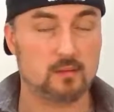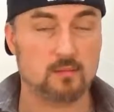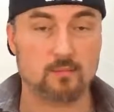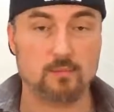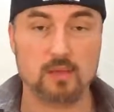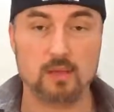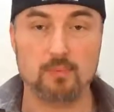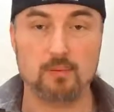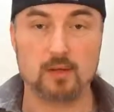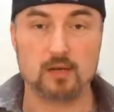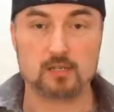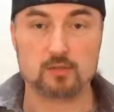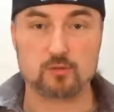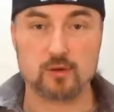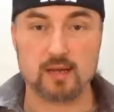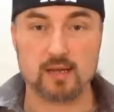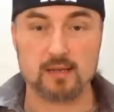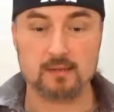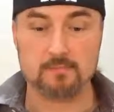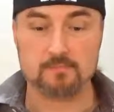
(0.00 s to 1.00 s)
B+
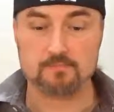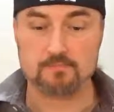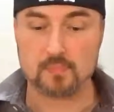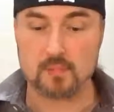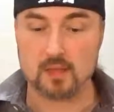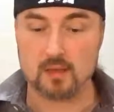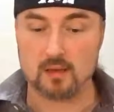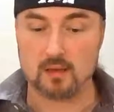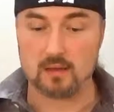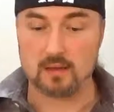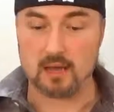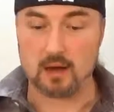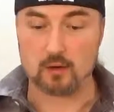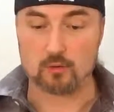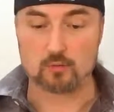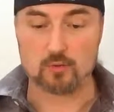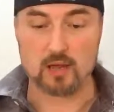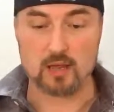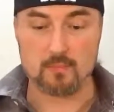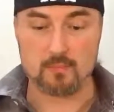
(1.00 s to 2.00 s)
rating. Now
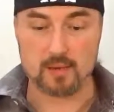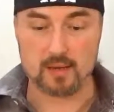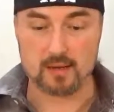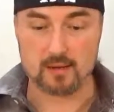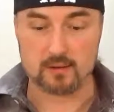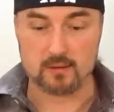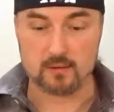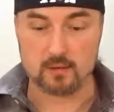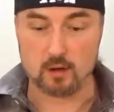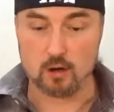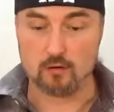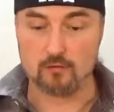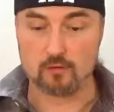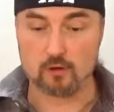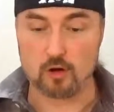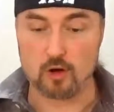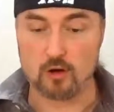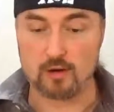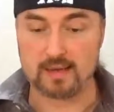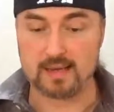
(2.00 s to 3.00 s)
on Rate Beer,
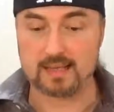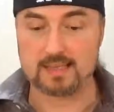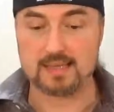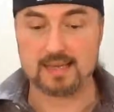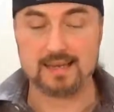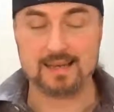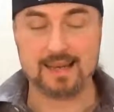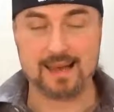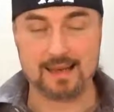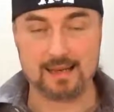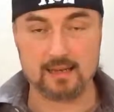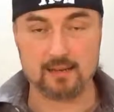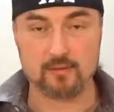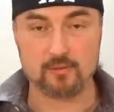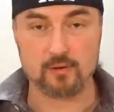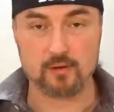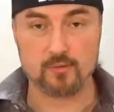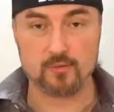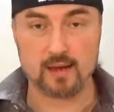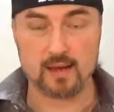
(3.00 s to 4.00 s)
overall it gets a
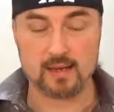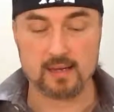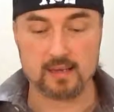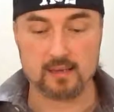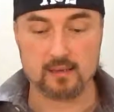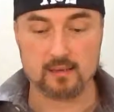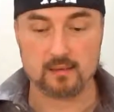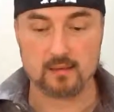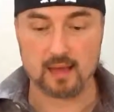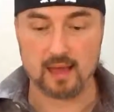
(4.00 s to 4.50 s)
93 rating,